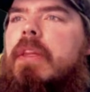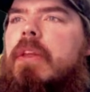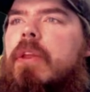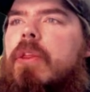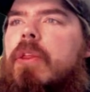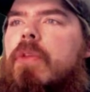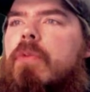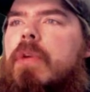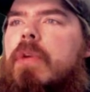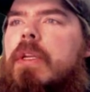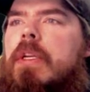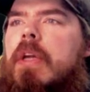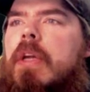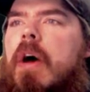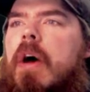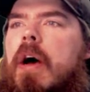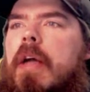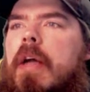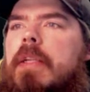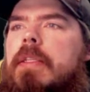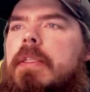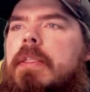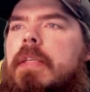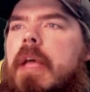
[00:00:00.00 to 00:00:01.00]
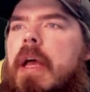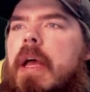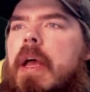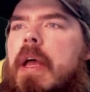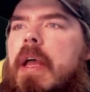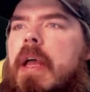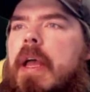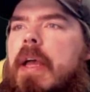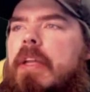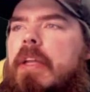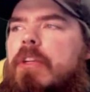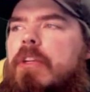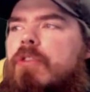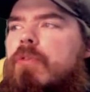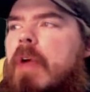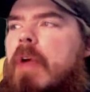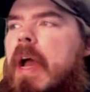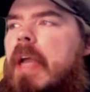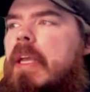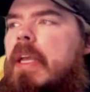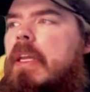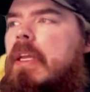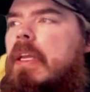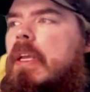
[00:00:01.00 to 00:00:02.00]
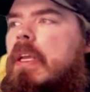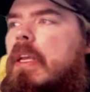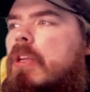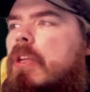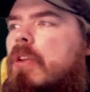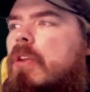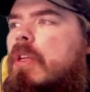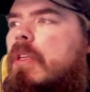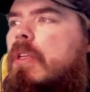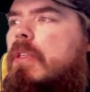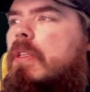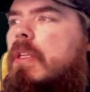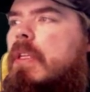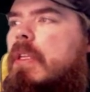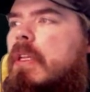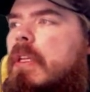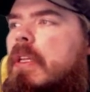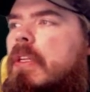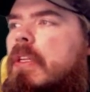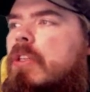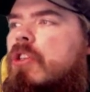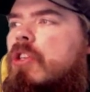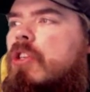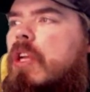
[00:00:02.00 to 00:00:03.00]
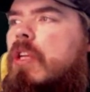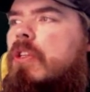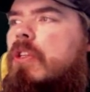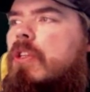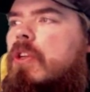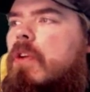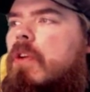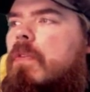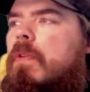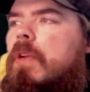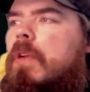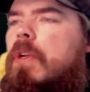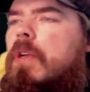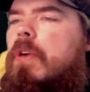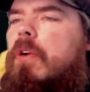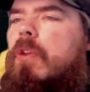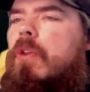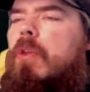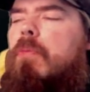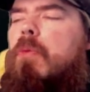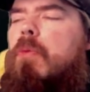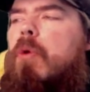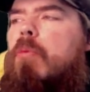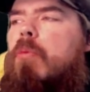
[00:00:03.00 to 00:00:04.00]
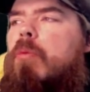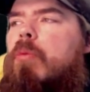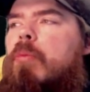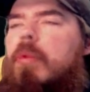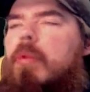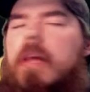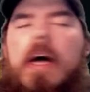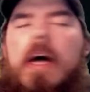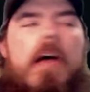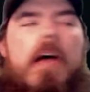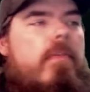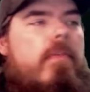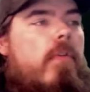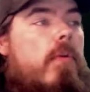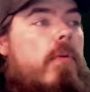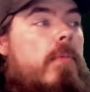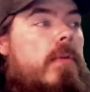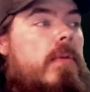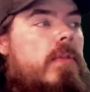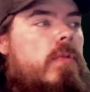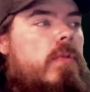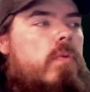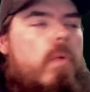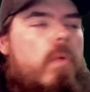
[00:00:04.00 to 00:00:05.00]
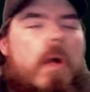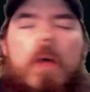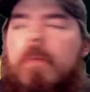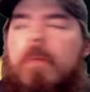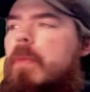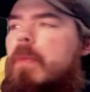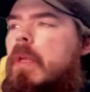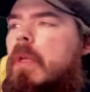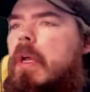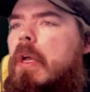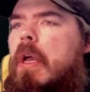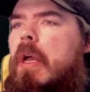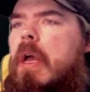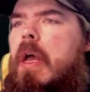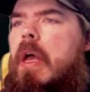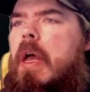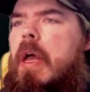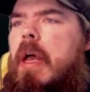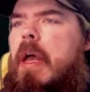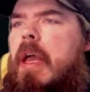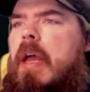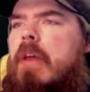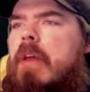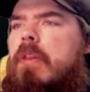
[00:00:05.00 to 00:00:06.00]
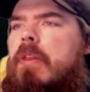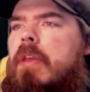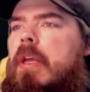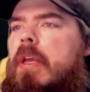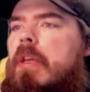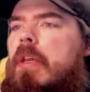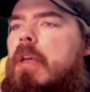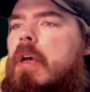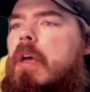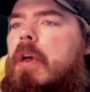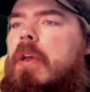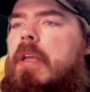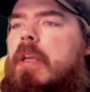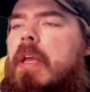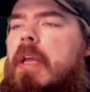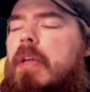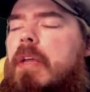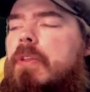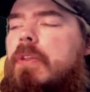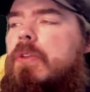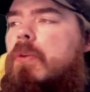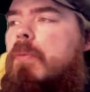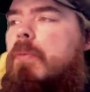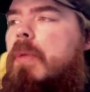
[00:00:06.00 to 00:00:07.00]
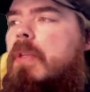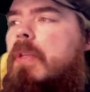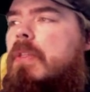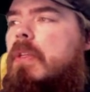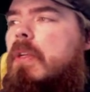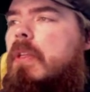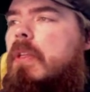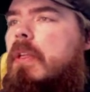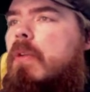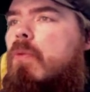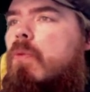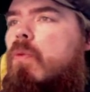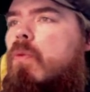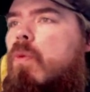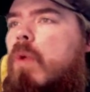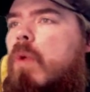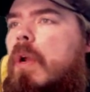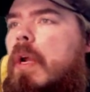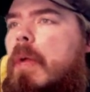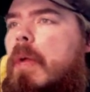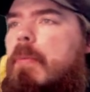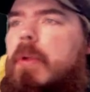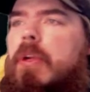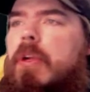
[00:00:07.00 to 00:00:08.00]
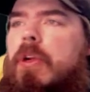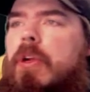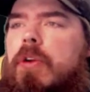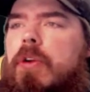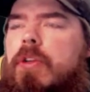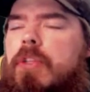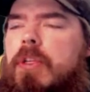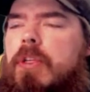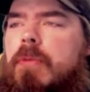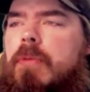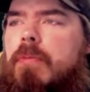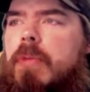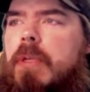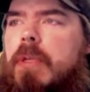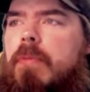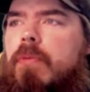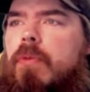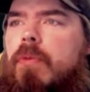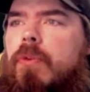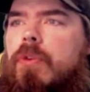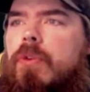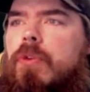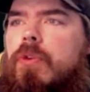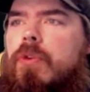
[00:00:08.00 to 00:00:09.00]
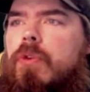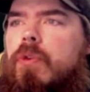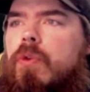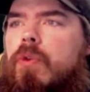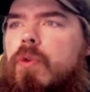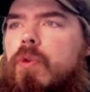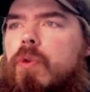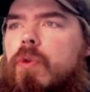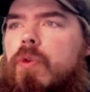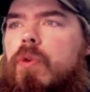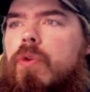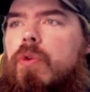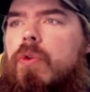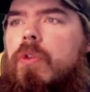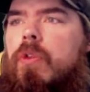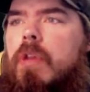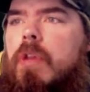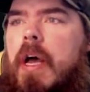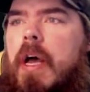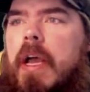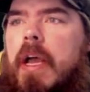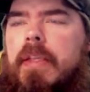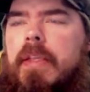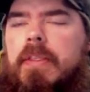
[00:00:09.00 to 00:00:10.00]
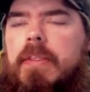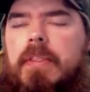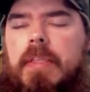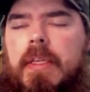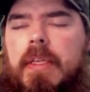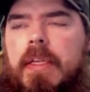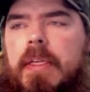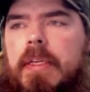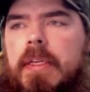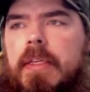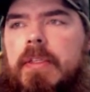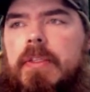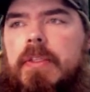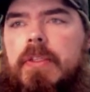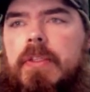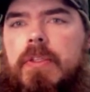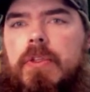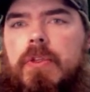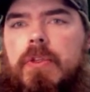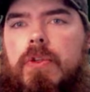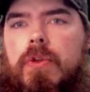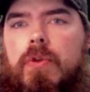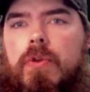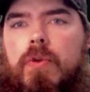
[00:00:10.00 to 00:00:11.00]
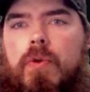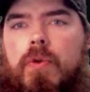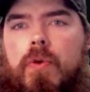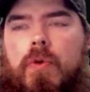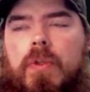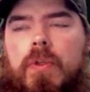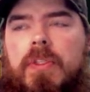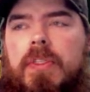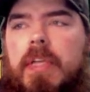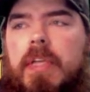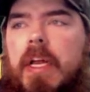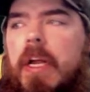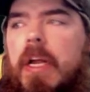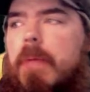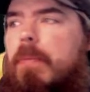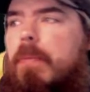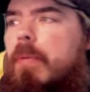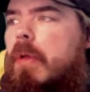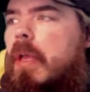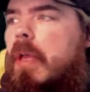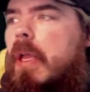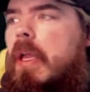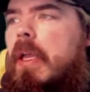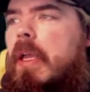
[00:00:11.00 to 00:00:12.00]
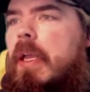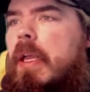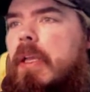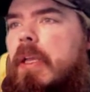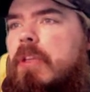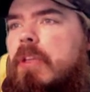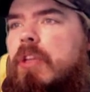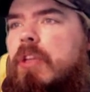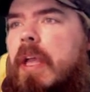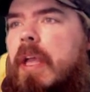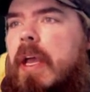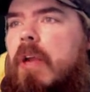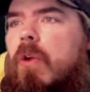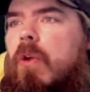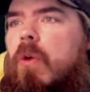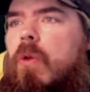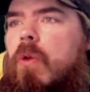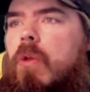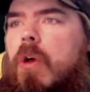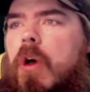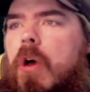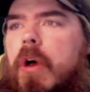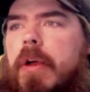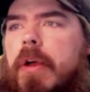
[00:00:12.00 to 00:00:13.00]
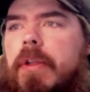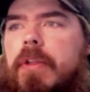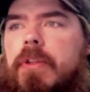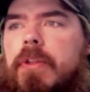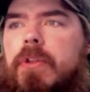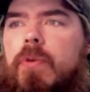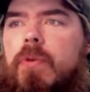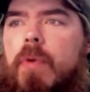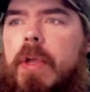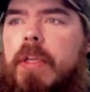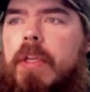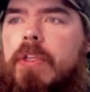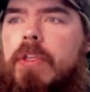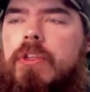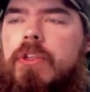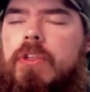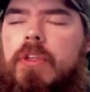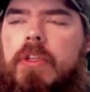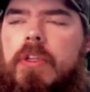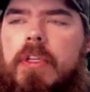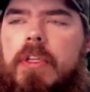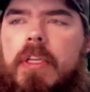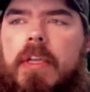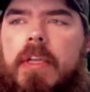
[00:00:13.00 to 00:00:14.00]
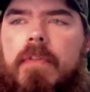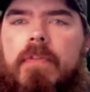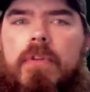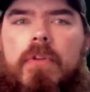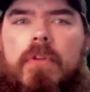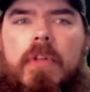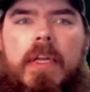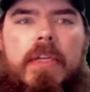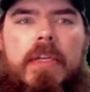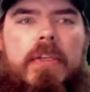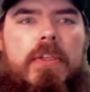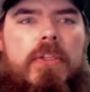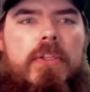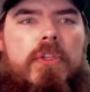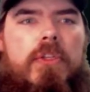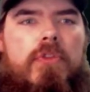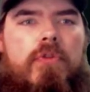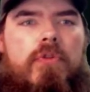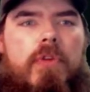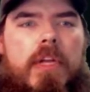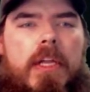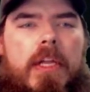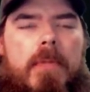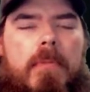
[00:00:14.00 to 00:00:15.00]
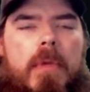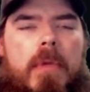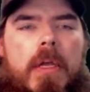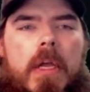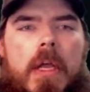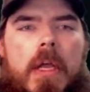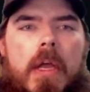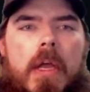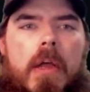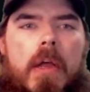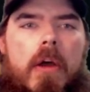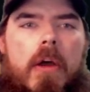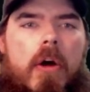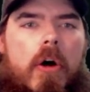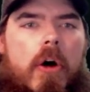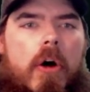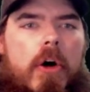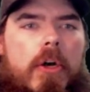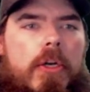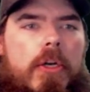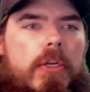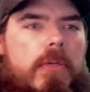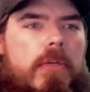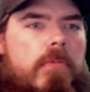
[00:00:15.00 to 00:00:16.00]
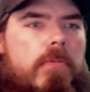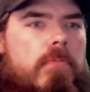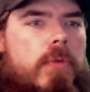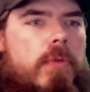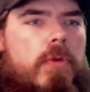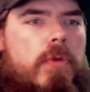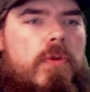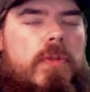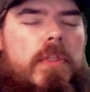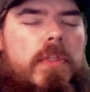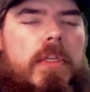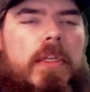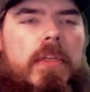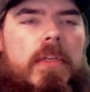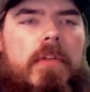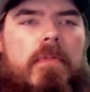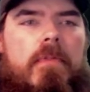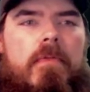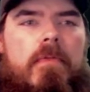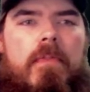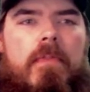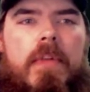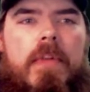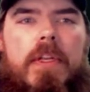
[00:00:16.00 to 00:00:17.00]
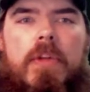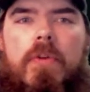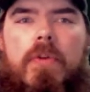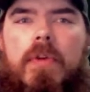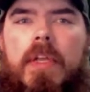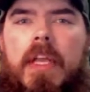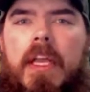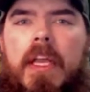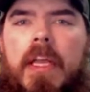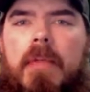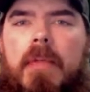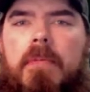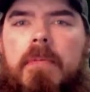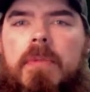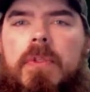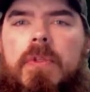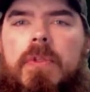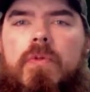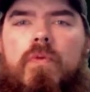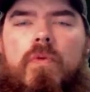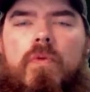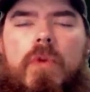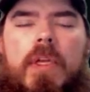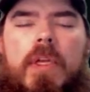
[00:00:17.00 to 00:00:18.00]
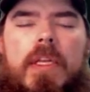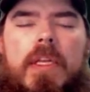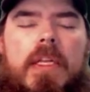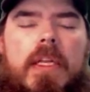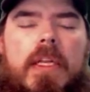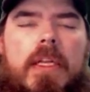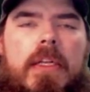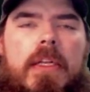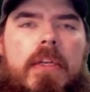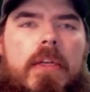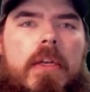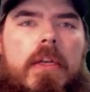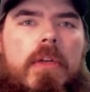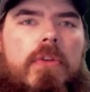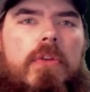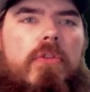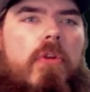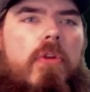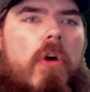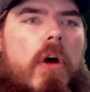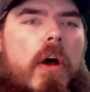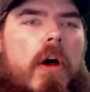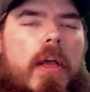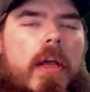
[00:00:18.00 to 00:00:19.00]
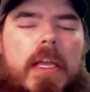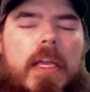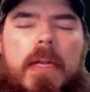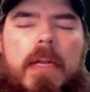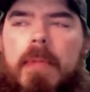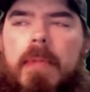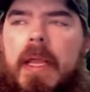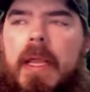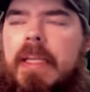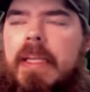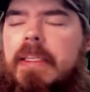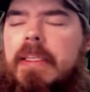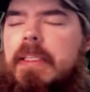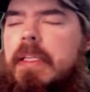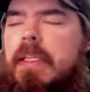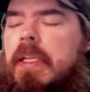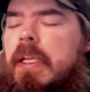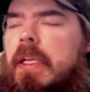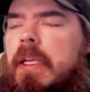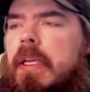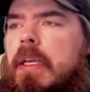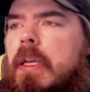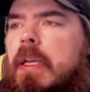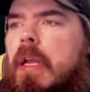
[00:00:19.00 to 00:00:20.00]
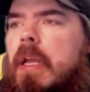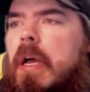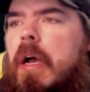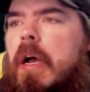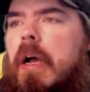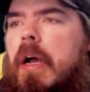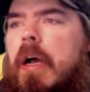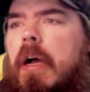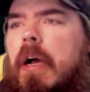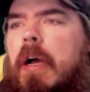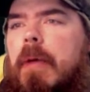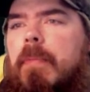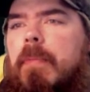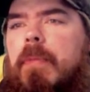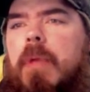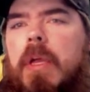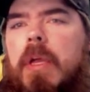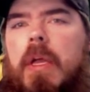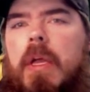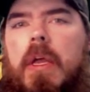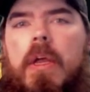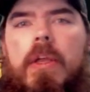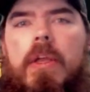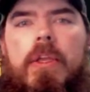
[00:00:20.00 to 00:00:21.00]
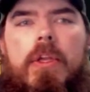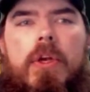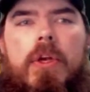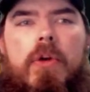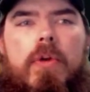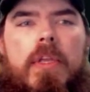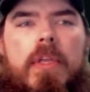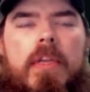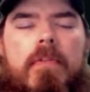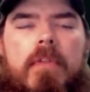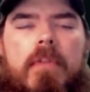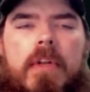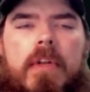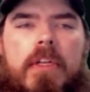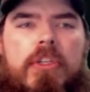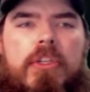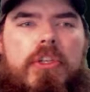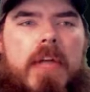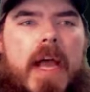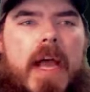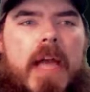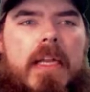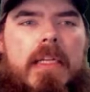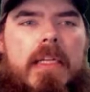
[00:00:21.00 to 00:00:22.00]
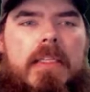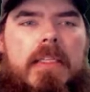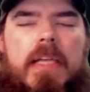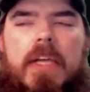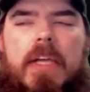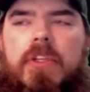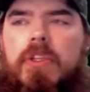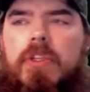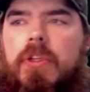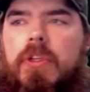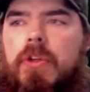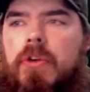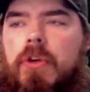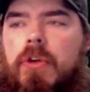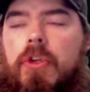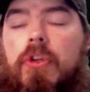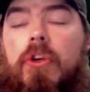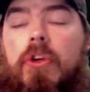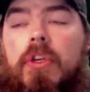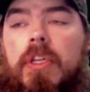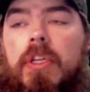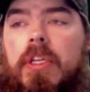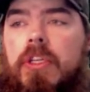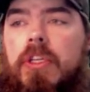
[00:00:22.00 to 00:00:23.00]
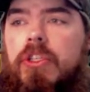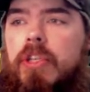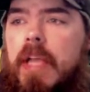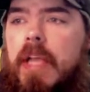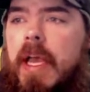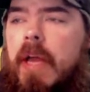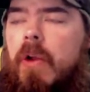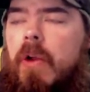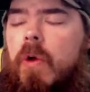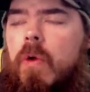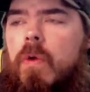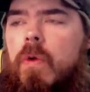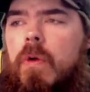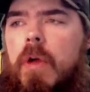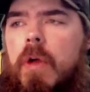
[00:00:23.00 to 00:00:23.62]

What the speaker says: three dots and dragging it, and you can see that it's changing over here on the mobile platform as well. And then, so basically what I'm encouraging people to utilize is to set up a channel on Twitch if you like to stream art, music, video games, reading, drawing, painting, even a chatting section or cooking channel.